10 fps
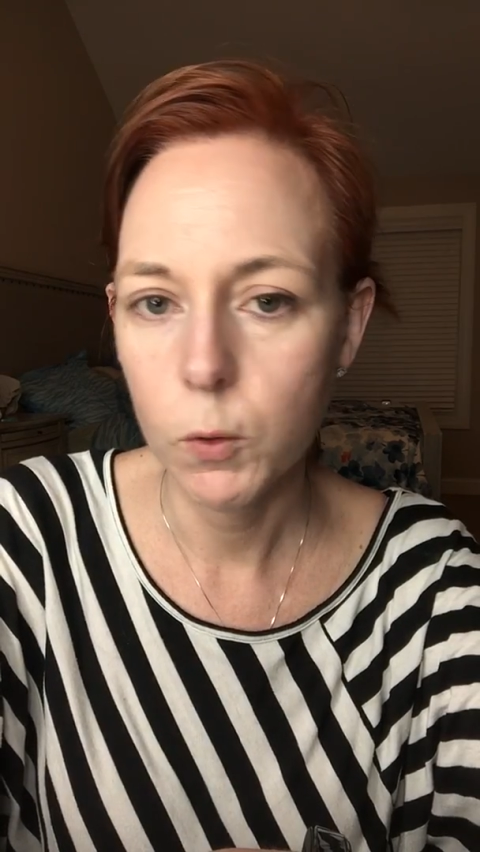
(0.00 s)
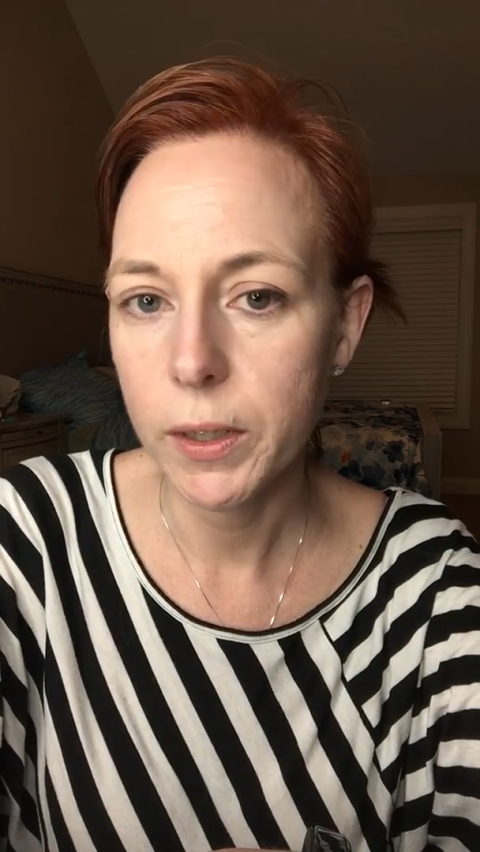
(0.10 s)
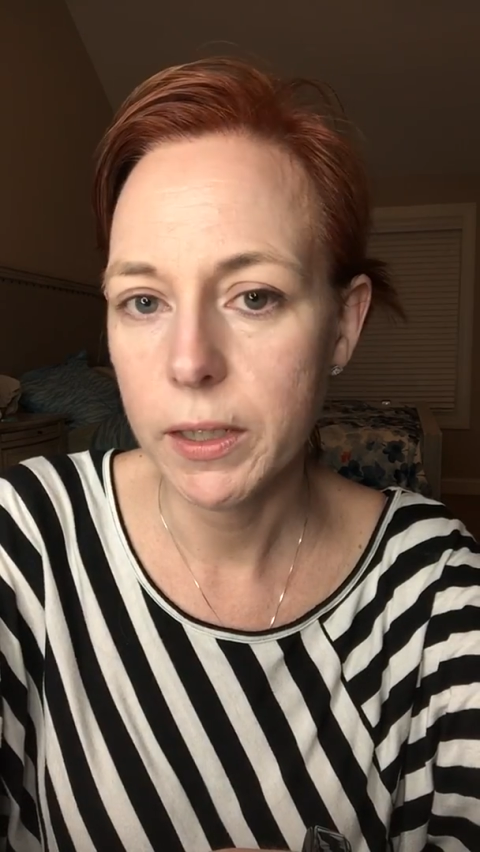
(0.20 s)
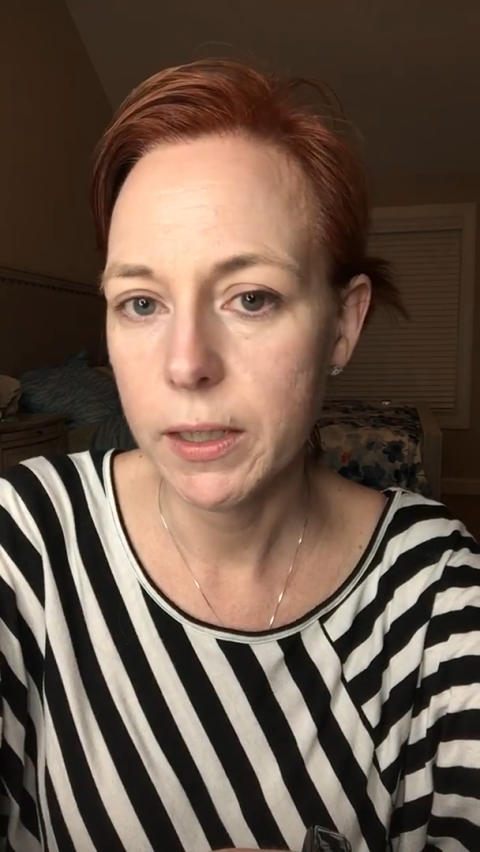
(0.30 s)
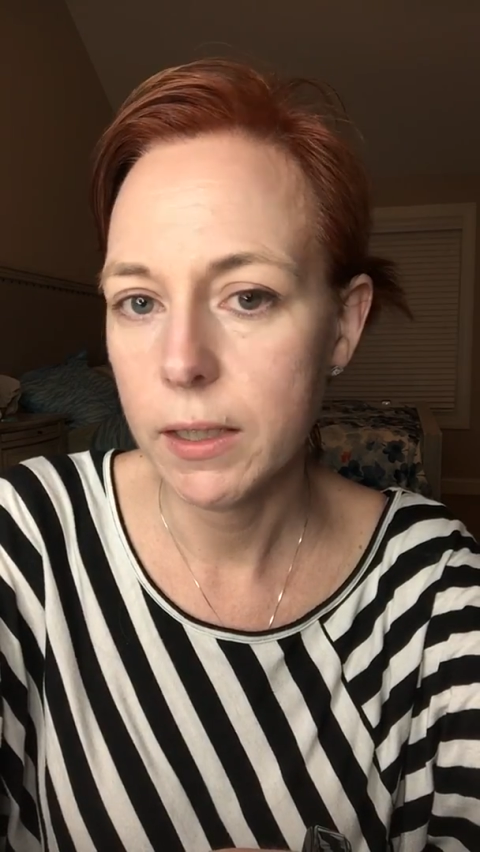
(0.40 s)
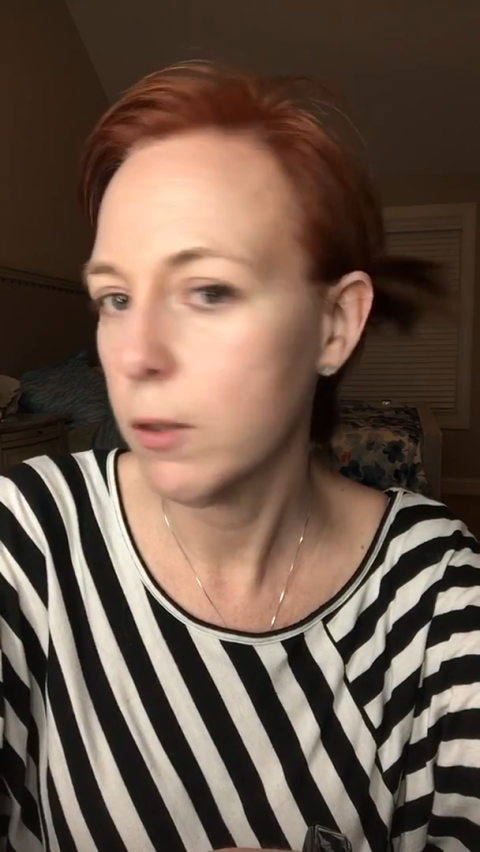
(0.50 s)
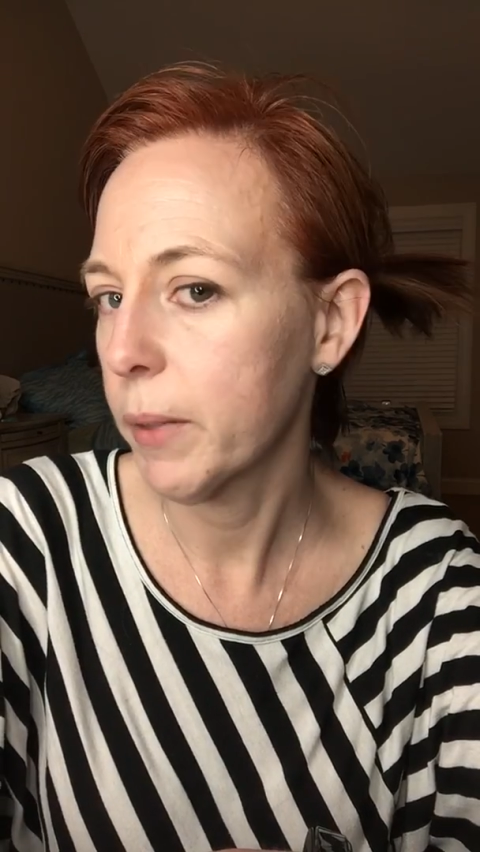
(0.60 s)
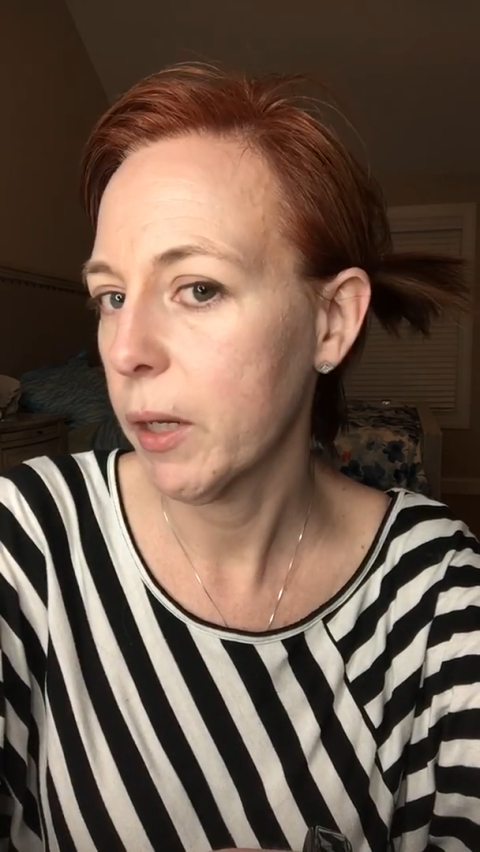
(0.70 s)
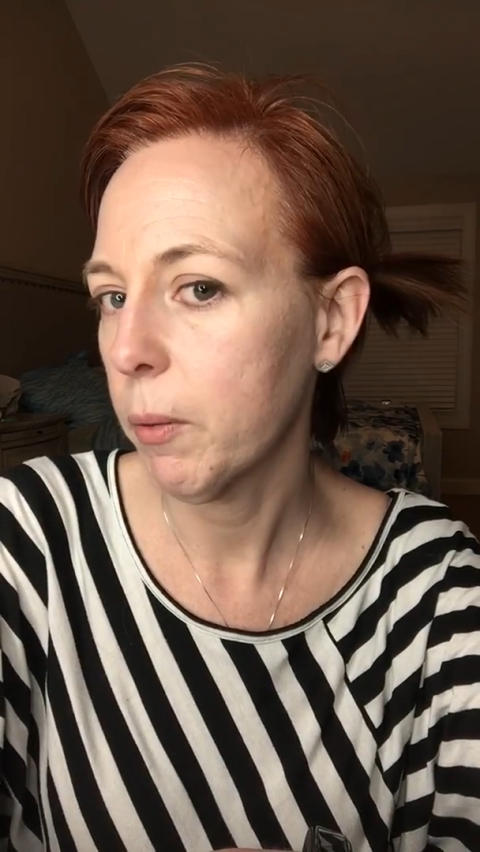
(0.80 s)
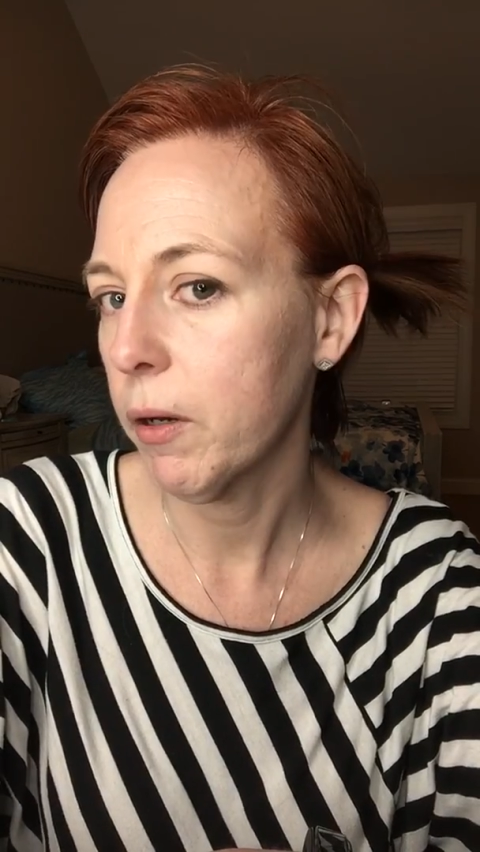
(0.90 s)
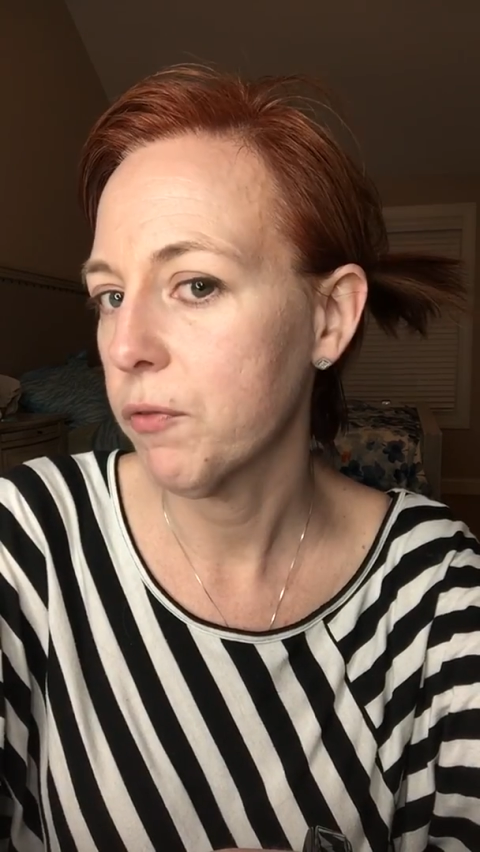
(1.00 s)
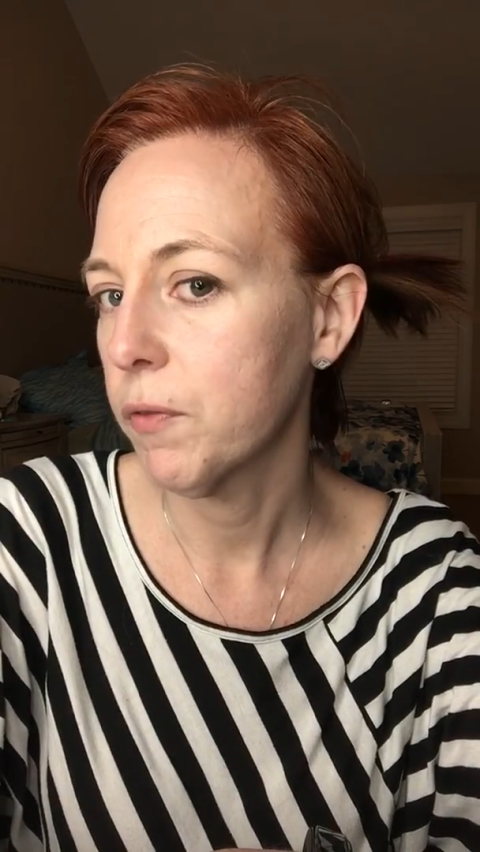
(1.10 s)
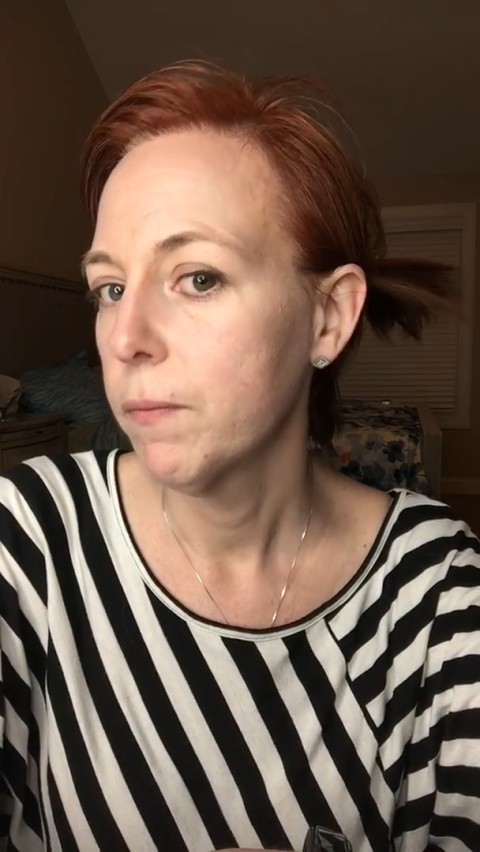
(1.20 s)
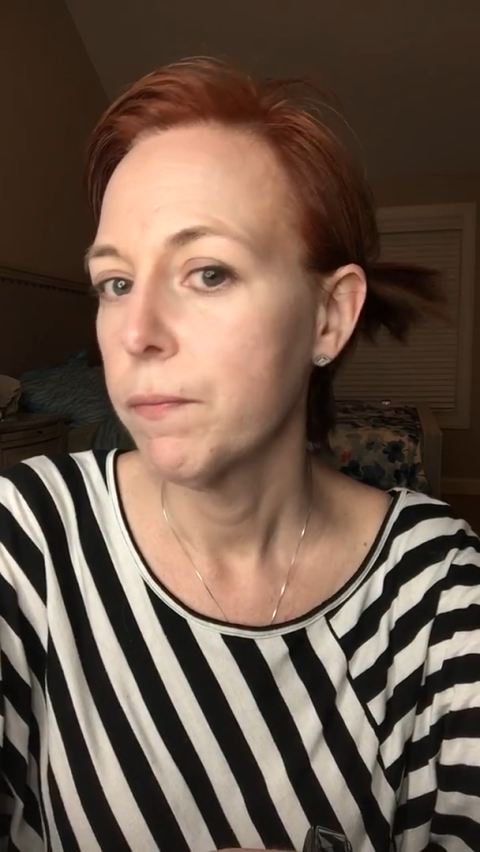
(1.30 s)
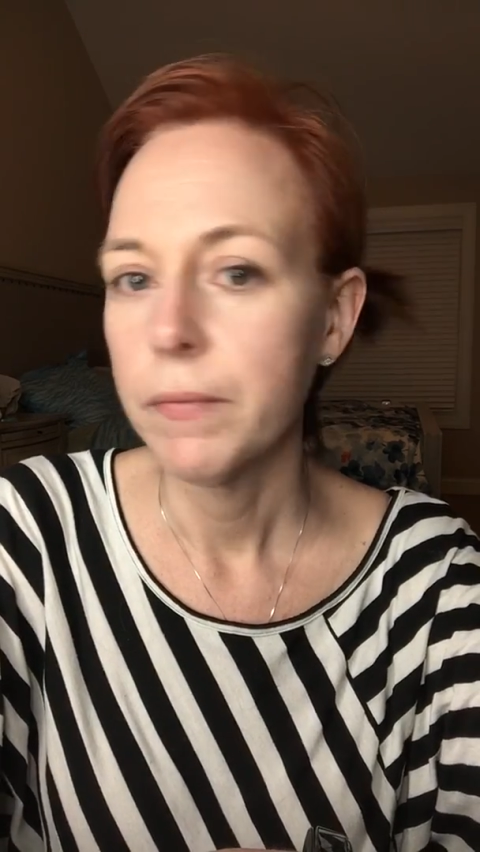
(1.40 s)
quickly get their makeup off